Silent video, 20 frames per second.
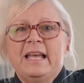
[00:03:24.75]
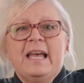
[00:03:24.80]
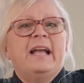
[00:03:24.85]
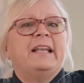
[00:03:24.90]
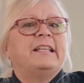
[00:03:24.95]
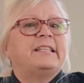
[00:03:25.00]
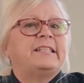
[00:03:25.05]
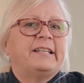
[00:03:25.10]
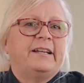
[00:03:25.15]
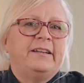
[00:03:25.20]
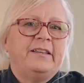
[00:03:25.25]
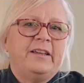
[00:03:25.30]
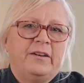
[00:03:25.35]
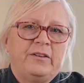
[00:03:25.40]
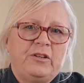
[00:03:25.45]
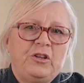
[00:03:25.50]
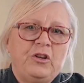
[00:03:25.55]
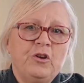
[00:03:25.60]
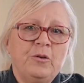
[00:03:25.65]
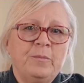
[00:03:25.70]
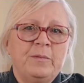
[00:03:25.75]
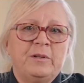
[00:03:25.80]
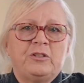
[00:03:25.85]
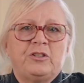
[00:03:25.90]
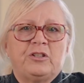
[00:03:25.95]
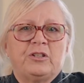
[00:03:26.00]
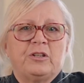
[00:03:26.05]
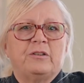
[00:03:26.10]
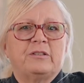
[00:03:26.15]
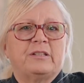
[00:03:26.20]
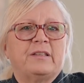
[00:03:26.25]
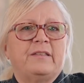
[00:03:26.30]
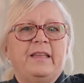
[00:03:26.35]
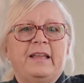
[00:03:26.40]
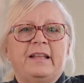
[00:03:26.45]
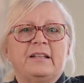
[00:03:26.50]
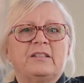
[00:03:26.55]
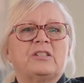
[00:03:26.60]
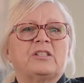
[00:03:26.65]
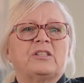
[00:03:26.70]
And a study on humans shows that
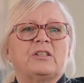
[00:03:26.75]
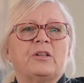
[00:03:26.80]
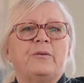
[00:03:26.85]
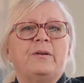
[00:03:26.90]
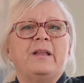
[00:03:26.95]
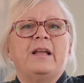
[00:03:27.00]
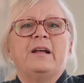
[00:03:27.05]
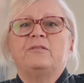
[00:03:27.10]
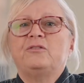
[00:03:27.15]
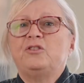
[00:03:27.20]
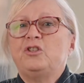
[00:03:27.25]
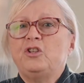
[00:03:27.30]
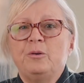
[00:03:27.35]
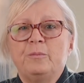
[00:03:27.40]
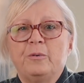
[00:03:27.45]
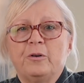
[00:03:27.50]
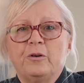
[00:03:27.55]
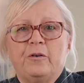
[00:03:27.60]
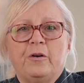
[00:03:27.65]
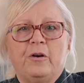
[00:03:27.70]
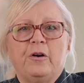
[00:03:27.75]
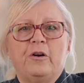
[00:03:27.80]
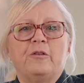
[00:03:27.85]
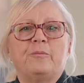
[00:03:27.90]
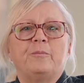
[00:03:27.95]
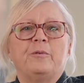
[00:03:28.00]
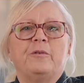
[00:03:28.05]
they can slow down tumor growth,